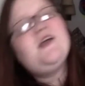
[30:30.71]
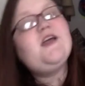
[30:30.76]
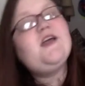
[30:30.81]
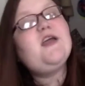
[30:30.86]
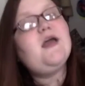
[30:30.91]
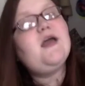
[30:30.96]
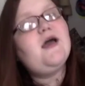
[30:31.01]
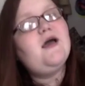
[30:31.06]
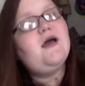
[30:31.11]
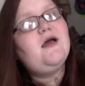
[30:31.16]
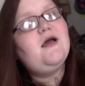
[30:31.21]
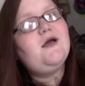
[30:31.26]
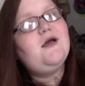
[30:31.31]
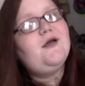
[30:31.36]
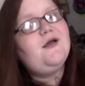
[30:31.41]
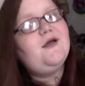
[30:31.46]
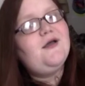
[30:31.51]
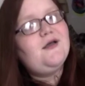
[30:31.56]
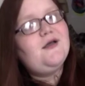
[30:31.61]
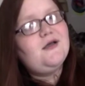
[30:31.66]
Yeah.
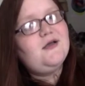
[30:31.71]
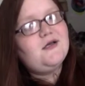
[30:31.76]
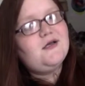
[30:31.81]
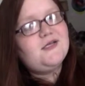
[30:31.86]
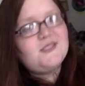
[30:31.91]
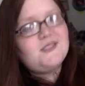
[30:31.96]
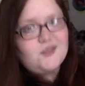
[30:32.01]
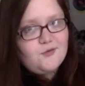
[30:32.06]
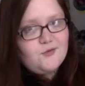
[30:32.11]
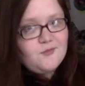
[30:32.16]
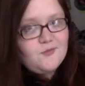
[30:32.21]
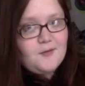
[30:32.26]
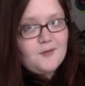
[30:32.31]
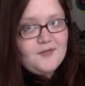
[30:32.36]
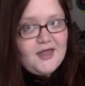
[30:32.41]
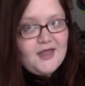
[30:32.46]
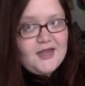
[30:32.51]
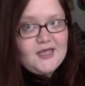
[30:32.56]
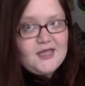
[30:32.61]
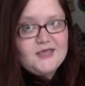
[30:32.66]
So remember
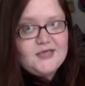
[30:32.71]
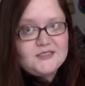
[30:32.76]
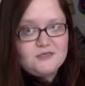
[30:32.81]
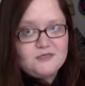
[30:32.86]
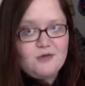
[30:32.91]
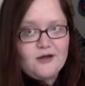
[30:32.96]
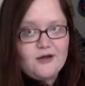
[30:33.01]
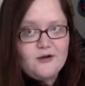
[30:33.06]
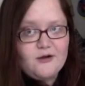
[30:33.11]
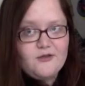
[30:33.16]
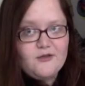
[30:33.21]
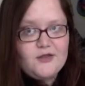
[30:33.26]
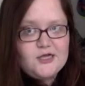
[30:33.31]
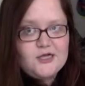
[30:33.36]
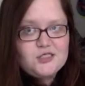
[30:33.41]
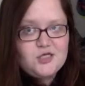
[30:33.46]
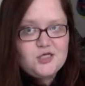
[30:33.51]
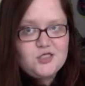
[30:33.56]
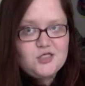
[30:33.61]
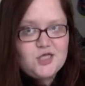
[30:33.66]
that E sweater that I
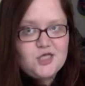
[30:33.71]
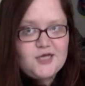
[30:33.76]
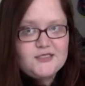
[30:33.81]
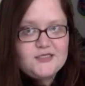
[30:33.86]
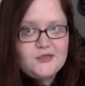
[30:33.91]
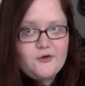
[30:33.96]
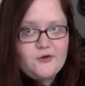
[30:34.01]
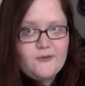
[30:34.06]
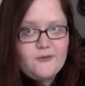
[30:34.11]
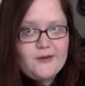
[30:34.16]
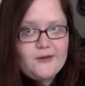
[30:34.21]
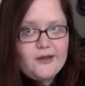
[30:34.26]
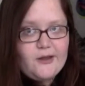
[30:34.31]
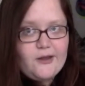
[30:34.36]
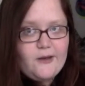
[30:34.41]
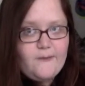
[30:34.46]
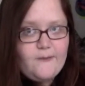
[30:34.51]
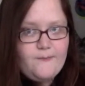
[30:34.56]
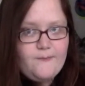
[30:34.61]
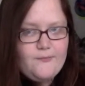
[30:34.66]
showed you guys a little bit
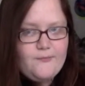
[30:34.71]
ago?